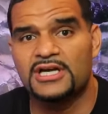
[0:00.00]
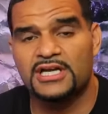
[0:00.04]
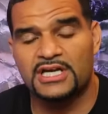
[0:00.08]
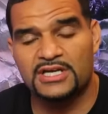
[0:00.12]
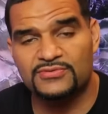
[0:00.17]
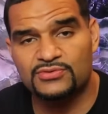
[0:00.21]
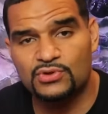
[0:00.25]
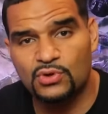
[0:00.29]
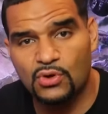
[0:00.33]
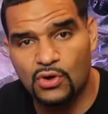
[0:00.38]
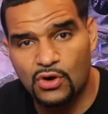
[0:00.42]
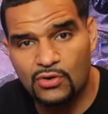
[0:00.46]

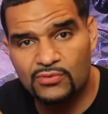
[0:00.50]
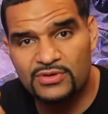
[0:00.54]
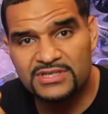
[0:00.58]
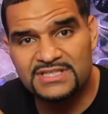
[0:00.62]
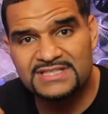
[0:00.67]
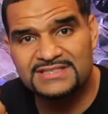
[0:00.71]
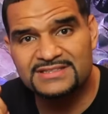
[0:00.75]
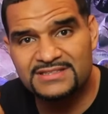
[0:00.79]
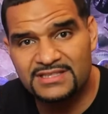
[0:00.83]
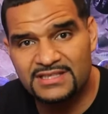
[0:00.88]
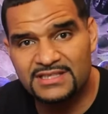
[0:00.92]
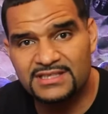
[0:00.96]
If you
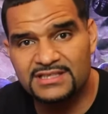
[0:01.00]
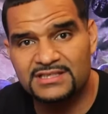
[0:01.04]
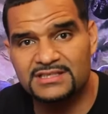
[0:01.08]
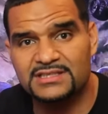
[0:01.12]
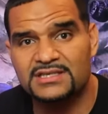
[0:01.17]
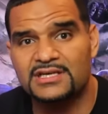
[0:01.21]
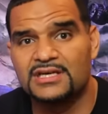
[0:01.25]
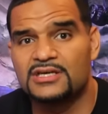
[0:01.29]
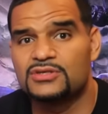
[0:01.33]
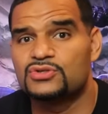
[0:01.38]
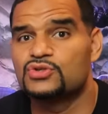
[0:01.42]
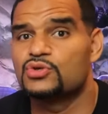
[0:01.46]
already
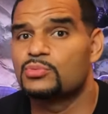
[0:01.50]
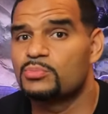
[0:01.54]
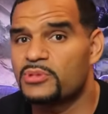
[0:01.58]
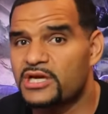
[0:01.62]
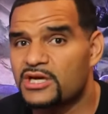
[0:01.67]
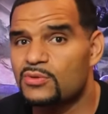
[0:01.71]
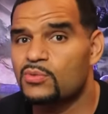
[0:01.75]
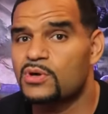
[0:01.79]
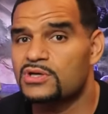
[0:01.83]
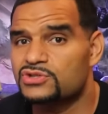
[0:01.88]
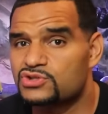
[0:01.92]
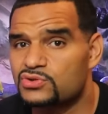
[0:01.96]
did, you
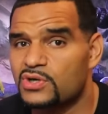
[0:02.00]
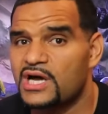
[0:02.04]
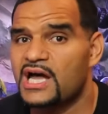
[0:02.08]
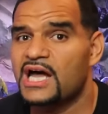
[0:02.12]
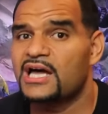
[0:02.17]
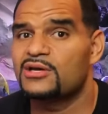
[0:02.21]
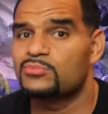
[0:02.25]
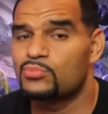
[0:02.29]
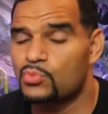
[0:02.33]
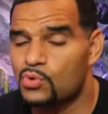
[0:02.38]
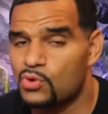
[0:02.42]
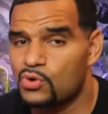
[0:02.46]
may want to
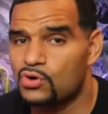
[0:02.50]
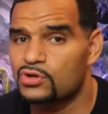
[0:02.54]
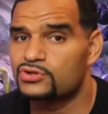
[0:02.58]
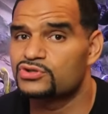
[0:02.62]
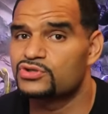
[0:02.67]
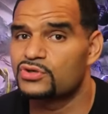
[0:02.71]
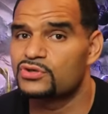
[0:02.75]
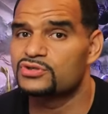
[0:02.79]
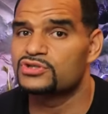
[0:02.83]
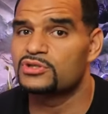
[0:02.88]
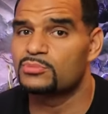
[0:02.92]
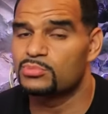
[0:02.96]
add more
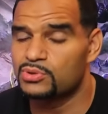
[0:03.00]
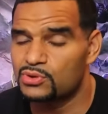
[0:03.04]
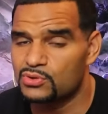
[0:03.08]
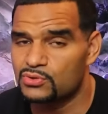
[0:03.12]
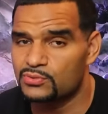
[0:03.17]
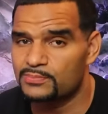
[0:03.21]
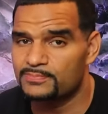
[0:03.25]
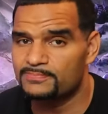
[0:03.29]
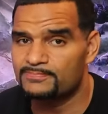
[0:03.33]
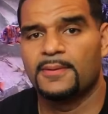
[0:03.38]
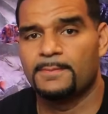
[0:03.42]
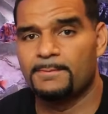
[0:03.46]
during the
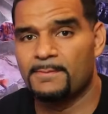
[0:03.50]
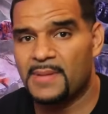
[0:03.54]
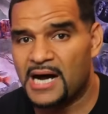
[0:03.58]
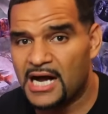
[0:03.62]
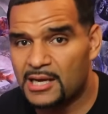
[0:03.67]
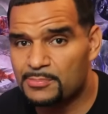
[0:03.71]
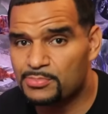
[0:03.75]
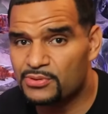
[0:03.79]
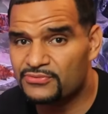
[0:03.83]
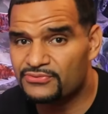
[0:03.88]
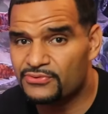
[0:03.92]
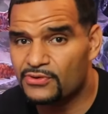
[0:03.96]
bloom.
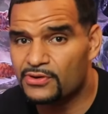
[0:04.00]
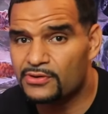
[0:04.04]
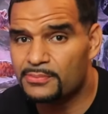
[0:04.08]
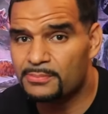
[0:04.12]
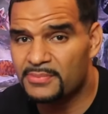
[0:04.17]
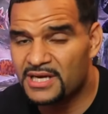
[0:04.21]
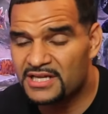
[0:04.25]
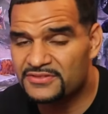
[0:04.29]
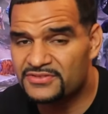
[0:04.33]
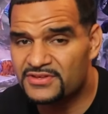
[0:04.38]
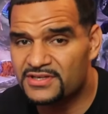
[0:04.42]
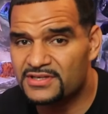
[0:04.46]
My preferred
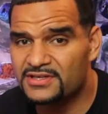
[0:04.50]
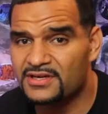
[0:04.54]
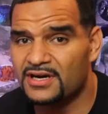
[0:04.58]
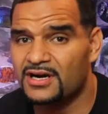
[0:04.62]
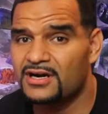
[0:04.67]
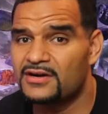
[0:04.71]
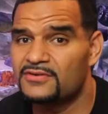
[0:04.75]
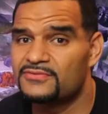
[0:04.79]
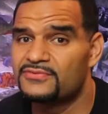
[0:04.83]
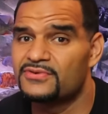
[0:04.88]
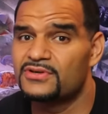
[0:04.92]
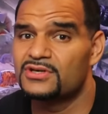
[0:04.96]
method
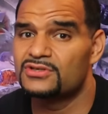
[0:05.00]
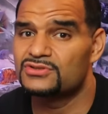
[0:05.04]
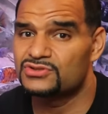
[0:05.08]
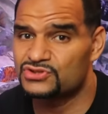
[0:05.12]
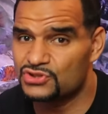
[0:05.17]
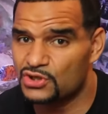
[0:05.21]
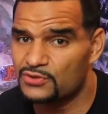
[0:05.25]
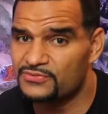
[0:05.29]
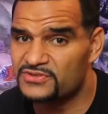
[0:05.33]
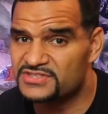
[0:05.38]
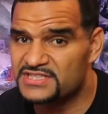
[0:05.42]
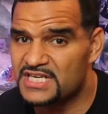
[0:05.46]
of
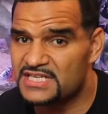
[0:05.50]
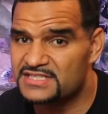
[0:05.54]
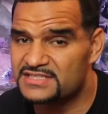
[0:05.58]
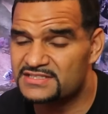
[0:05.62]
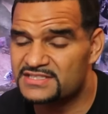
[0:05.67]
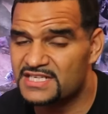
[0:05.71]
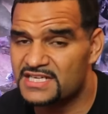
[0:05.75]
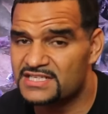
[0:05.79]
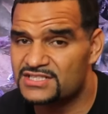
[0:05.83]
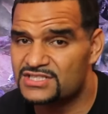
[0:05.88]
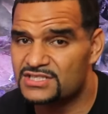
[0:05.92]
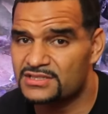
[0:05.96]
surface
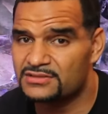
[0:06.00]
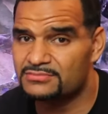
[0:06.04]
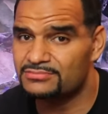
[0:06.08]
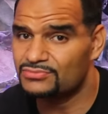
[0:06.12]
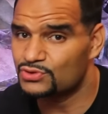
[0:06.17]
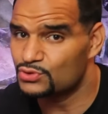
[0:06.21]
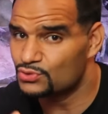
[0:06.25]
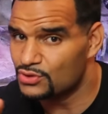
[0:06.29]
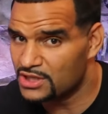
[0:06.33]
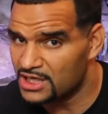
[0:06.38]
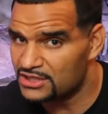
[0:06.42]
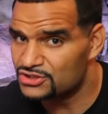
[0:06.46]
agitation,
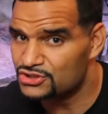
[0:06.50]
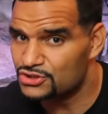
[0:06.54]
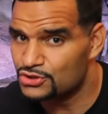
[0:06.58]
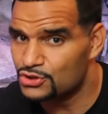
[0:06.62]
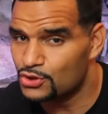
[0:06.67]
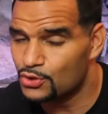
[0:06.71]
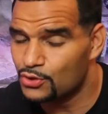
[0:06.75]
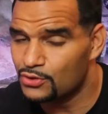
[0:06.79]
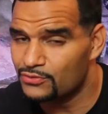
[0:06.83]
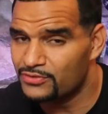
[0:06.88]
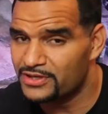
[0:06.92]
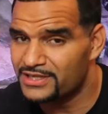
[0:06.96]
you guys should
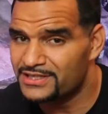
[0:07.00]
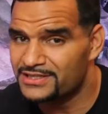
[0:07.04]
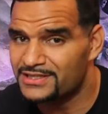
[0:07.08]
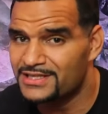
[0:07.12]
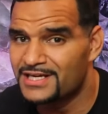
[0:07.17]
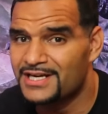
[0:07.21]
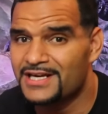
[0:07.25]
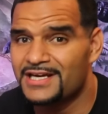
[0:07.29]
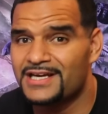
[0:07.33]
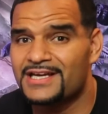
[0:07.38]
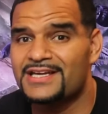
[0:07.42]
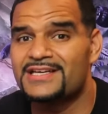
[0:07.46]
know
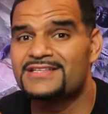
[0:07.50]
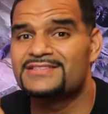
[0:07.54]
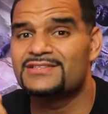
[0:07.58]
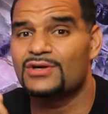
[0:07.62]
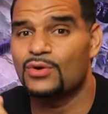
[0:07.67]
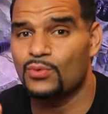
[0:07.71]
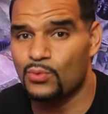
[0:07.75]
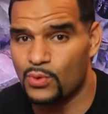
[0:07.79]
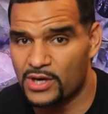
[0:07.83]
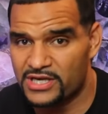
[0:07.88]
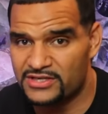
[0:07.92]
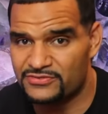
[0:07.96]
already, is
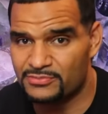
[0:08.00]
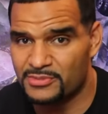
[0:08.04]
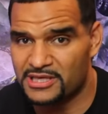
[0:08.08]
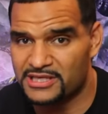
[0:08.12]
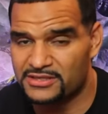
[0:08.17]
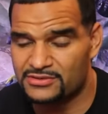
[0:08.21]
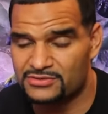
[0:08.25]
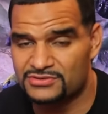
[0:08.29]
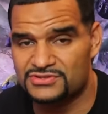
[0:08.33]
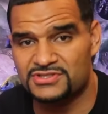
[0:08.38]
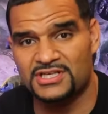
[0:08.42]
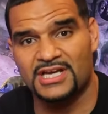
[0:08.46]
wave
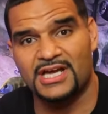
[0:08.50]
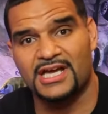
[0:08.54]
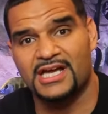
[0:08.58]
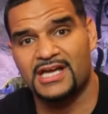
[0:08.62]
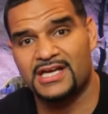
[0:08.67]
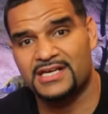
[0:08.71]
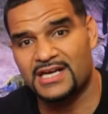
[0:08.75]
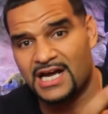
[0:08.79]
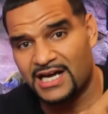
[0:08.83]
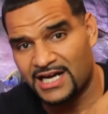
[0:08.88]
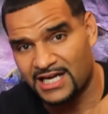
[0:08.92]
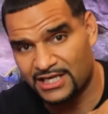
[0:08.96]
makers.
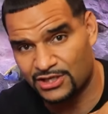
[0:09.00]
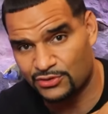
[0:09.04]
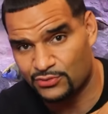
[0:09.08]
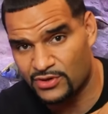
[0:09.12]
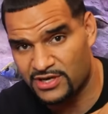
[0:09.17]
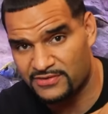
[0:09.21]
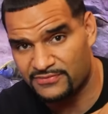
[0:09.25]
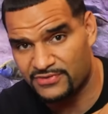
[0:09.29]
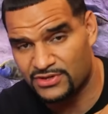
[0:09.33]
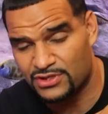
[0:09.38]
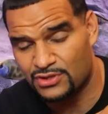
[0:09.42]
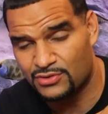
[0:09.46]
And I got a
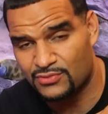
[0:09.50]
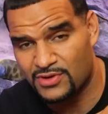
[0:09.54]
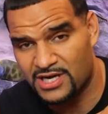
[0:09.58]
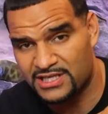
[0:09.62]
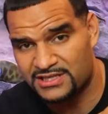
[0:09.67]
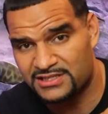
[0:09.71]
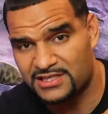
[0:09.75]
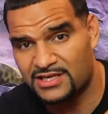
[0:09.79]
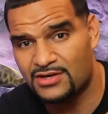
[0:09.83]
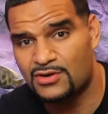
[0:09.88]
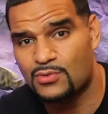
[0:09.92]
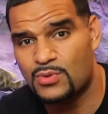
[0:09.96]
great video
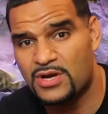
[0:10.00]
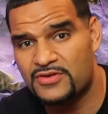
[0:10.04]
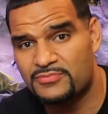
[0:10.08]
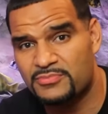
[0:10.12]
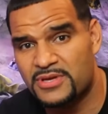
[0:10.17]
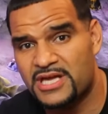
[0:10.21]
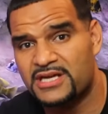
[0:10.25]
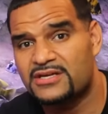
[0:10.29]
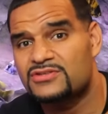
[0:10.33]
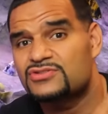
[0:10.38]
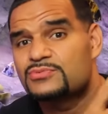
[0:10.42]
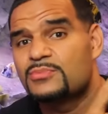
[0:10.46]
right there on wave
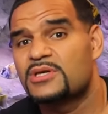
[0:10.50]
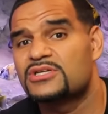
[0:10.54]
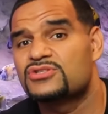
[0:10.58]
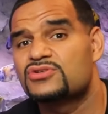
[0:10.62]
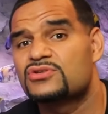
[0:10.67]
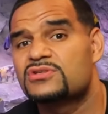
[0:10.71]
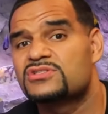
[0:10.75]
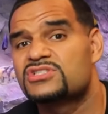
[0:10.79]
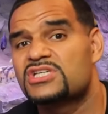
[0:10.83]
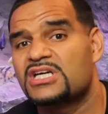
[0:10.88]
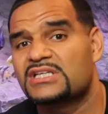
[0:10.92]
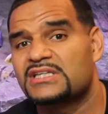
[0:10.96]
makers. Make
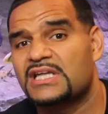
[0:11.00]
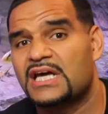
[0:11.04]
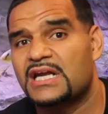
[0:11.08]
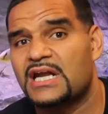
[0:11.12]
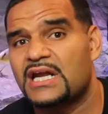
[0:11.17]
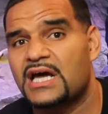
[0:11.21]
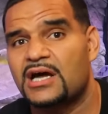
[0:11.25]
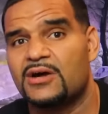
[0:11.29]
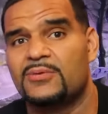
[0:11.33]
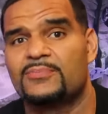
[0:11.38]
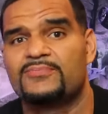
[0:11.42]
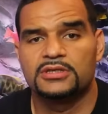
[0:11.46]
sure to check that
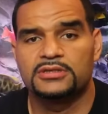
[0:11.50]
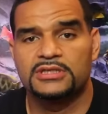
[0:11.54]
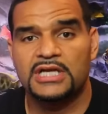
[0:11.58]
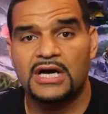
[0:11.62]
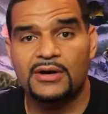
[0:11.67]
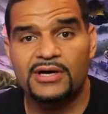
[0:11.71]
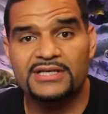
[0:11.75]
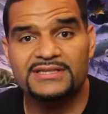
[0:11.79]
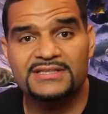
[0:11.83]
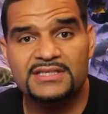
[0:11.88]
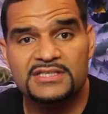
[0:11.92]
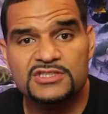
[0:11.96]
out.
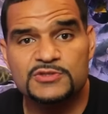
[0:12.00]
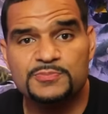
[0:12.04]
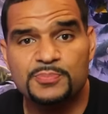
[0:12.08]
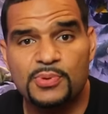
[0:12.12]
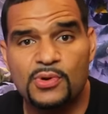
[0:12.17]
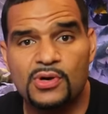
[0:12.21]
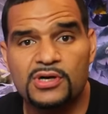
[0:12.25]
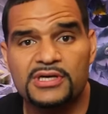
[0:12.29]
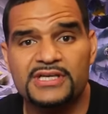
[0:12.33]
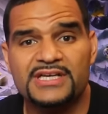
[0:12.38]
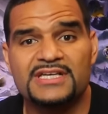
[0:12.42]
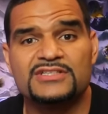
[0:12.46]
Now, at this
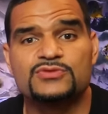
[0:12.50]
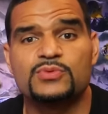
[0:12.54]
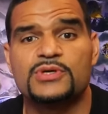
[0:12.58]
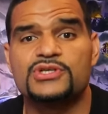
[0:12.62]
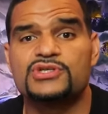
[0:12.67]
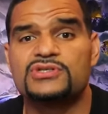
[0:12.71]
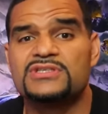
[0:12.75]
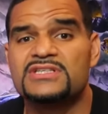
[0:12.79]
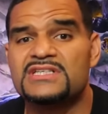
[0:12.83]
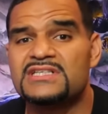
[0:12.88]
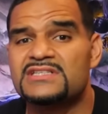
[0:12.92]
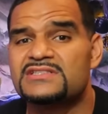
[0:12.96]
point is
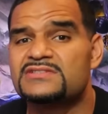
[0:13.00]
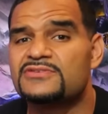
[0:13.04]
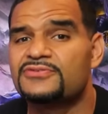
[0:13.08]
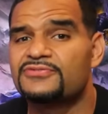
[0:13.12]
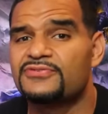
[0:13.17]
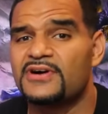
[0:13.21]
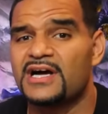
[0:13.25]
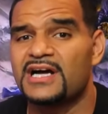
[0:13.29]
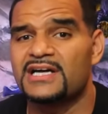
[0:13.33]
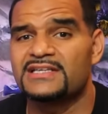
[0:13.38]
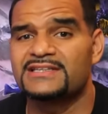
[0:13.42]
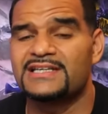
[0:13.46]
when you need to
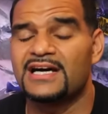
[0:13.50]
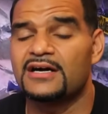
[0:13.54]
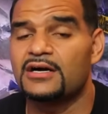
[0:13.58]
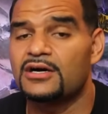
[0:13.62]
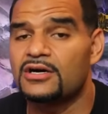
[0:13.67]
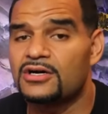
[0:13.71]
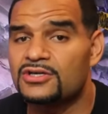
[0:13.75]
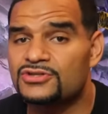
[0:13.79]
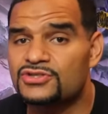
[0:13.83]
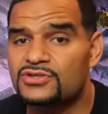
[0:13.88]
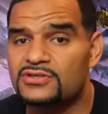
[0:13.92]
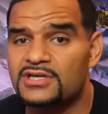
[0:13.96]
find that
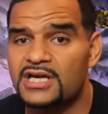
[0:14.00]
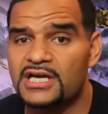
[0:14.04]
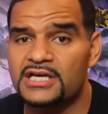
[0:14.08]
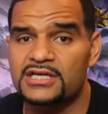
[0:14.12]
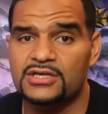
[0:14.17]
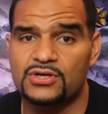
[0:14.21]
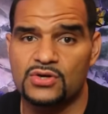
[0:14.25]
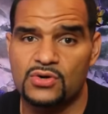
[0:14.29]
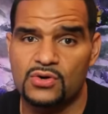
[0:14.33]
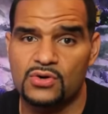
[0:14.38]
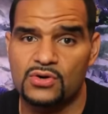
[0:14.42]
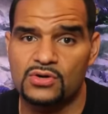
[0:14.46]

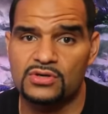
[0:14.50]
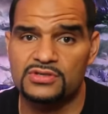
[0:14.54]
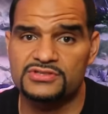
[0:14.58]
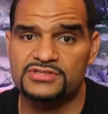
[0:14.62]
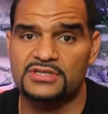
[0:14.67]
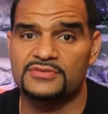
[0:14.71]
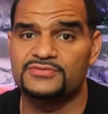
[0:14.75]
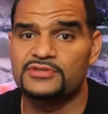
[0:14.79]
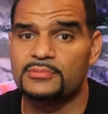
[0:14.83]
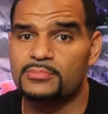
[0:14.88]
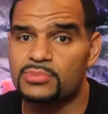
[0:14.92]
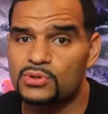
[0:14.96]
underlying cause
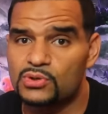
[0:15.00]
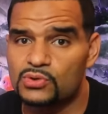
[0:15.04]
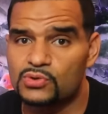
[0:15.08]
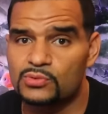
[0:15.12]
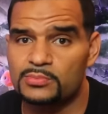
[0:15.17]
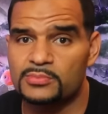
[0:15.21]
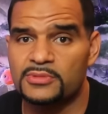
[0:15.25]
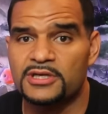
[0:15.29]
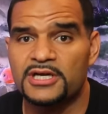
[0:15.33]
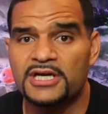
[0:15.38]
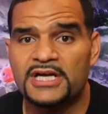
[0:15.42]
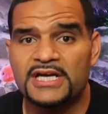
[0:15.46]
of the
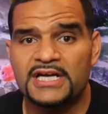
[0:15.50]
bloom.